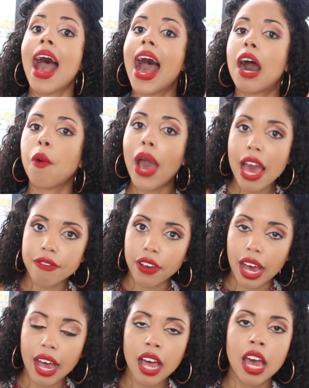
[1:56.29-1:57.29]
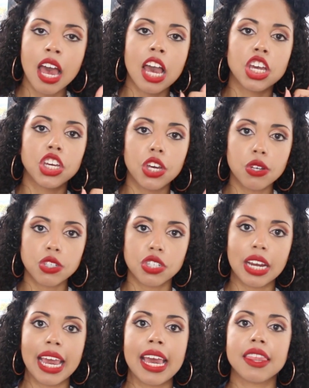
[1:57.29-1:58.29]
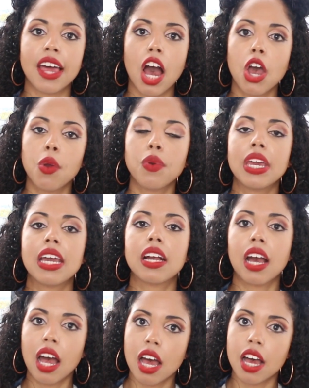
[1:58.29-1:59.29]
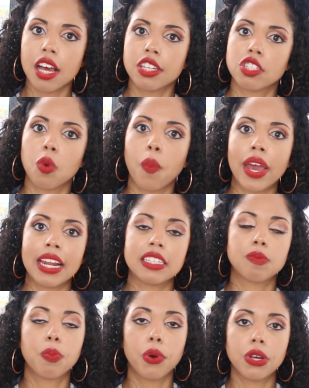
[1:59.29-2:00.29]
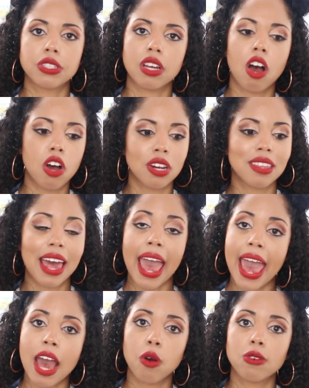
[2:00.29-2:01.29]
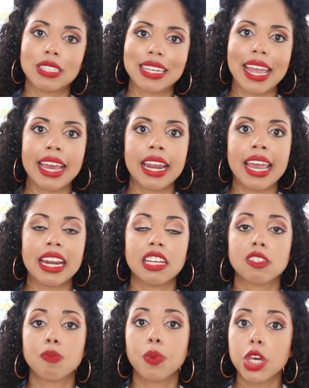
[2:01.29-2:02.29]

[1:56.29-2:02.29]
However, usually that only occurs when it's put on the hair or skin in its